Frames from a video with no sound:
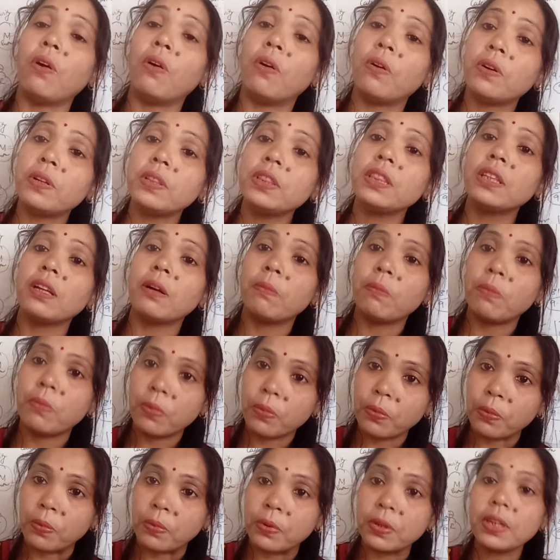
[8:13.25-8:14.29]
on the
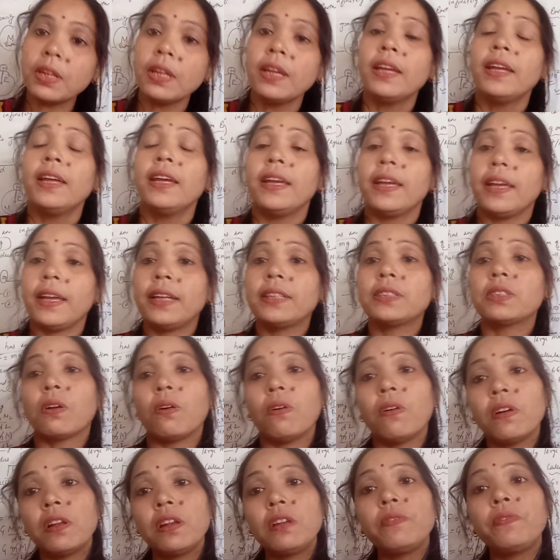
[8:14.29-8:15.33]
moon is
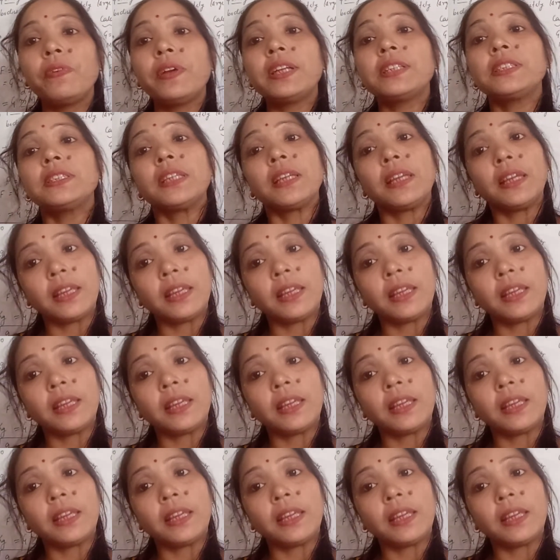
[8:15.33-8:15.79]
always